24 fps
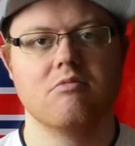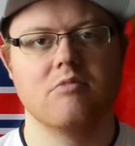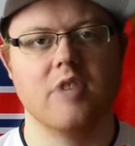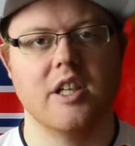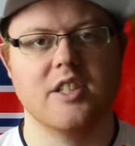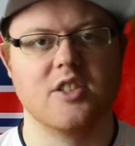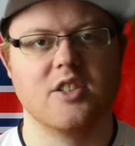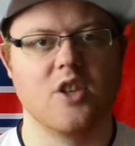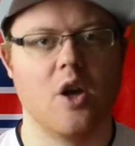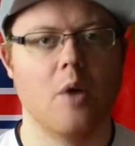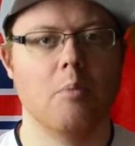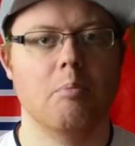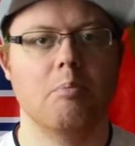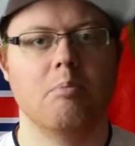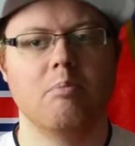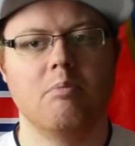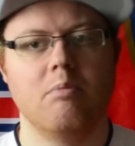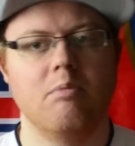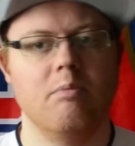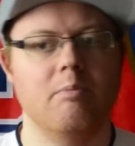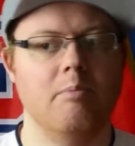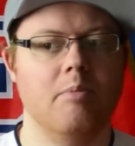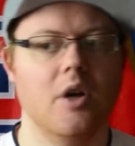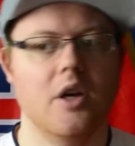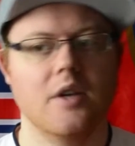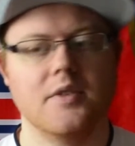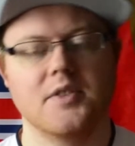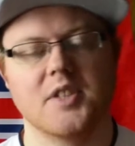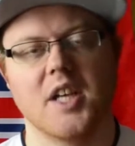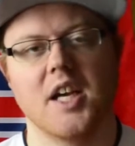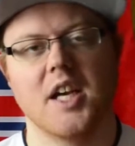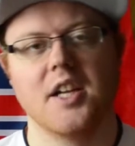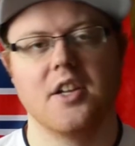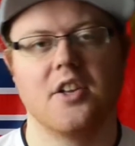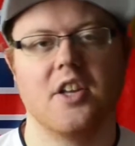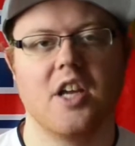I saw both
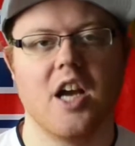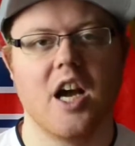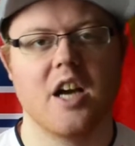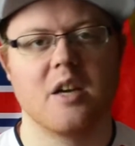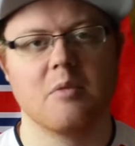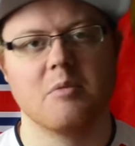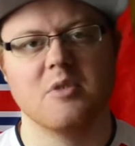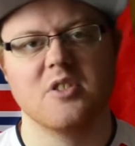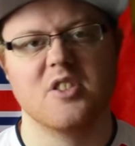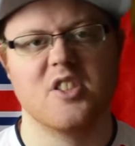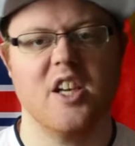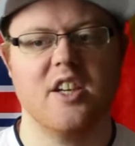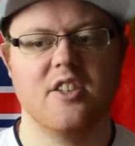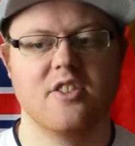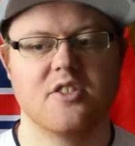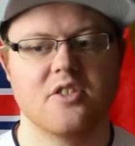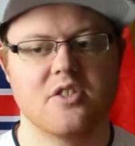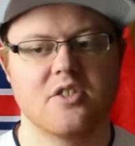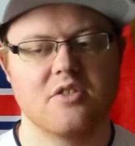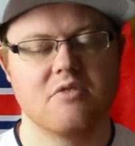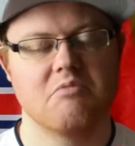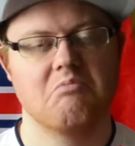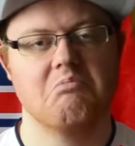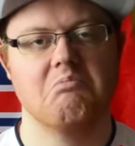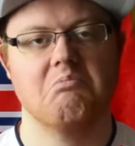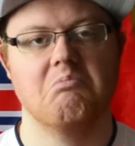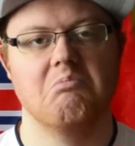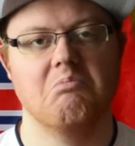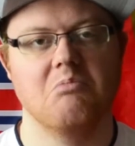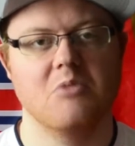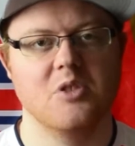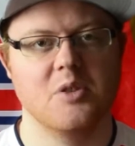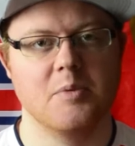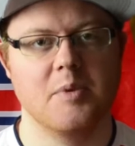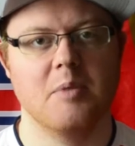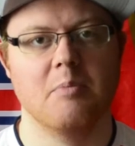sides of the argument, so I just
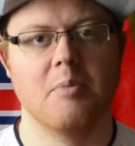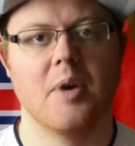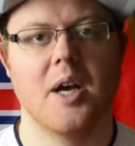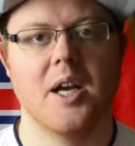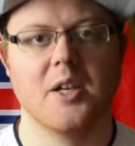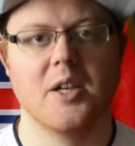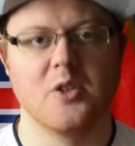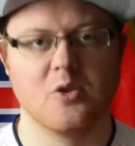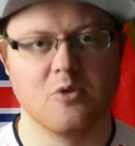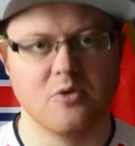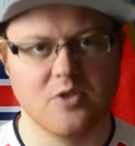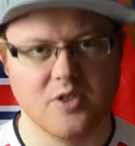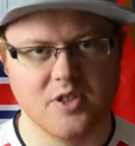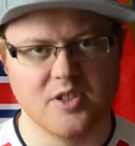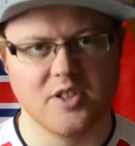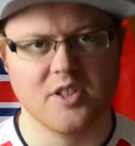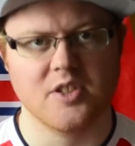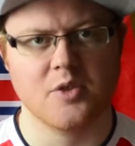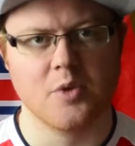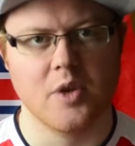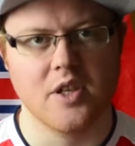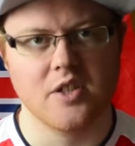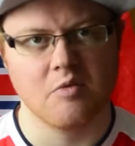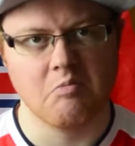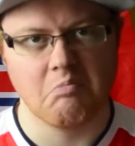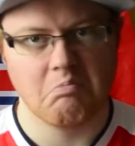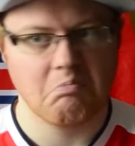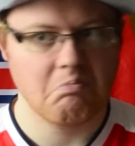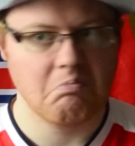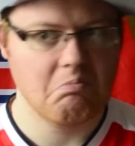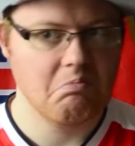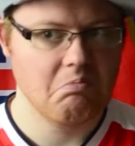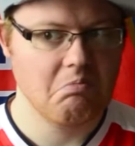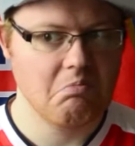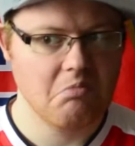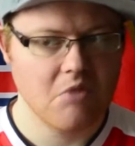was a bit impartial to the situation.
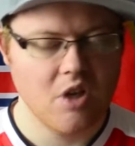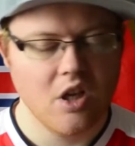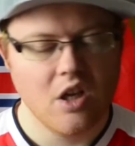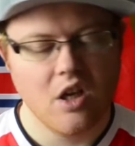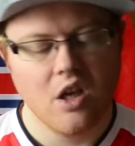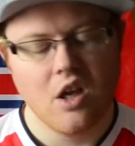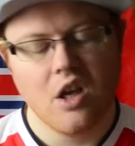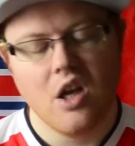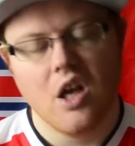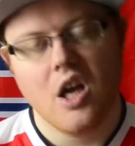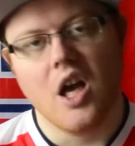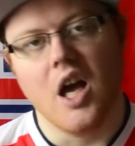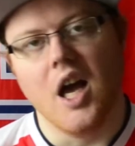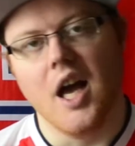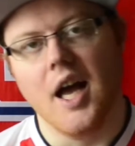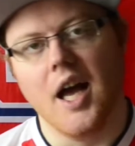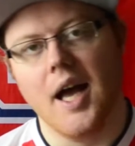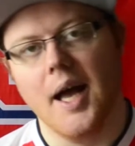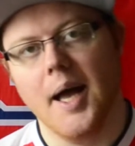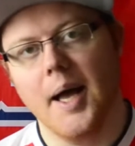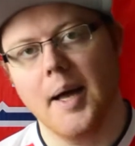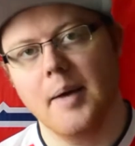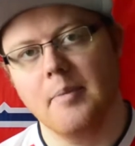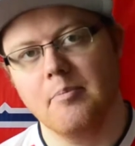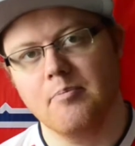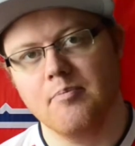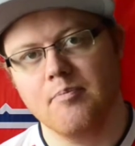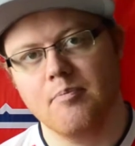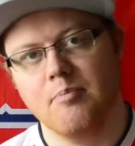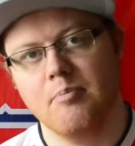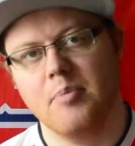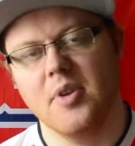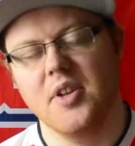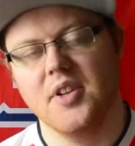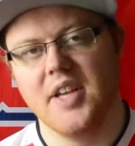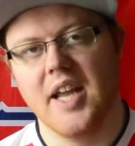
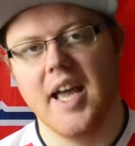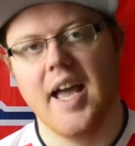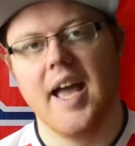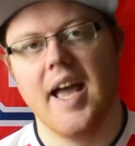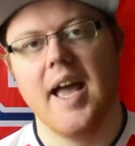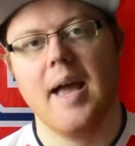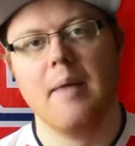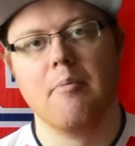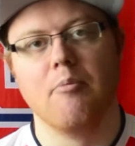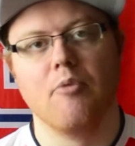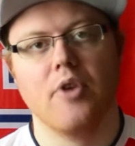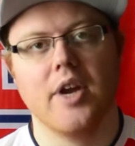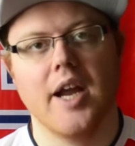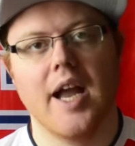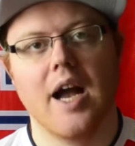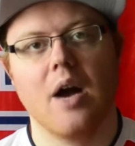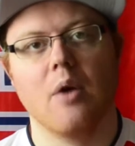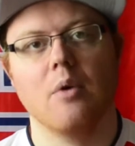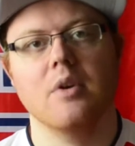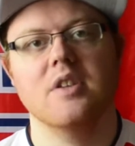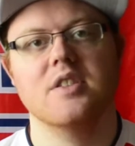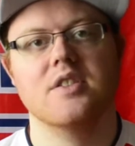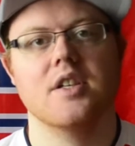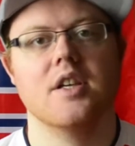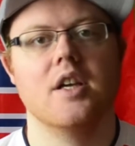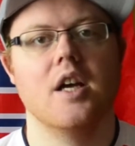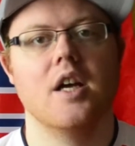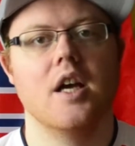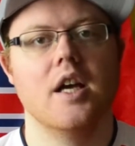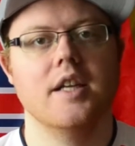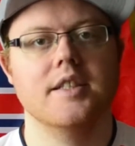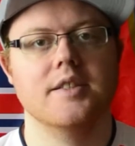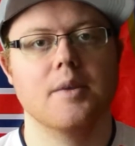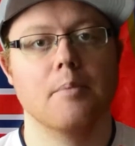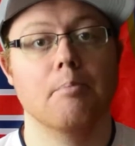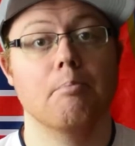But yeah, Emery out is
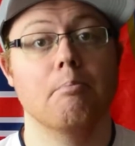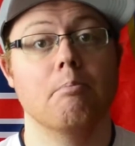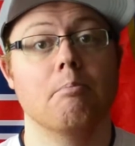a